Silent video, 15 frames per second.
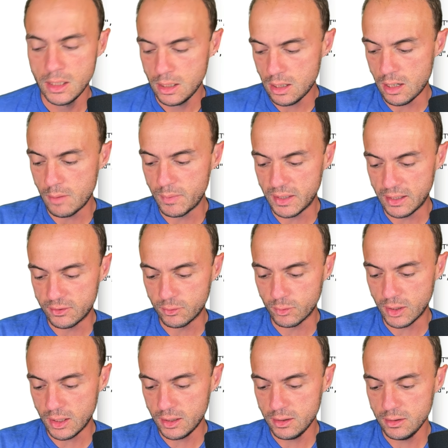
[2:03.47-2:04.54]
But that's
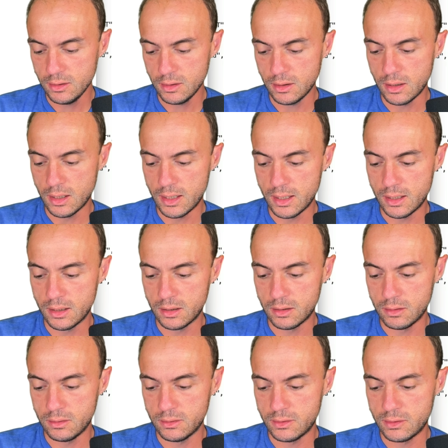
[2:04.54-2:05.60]
okay.
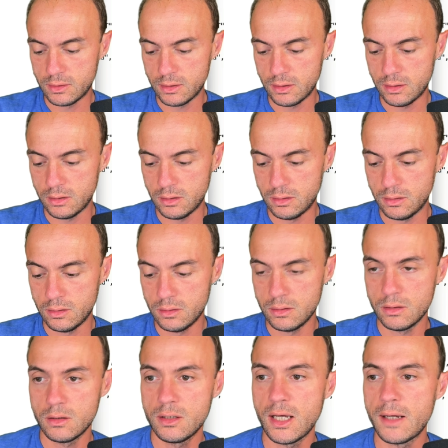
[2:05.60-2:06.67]
Let's see.
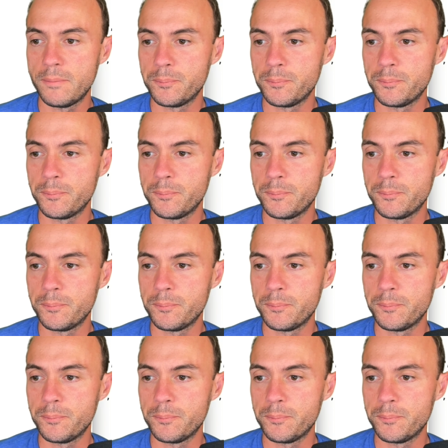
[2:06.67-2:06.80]
Okay.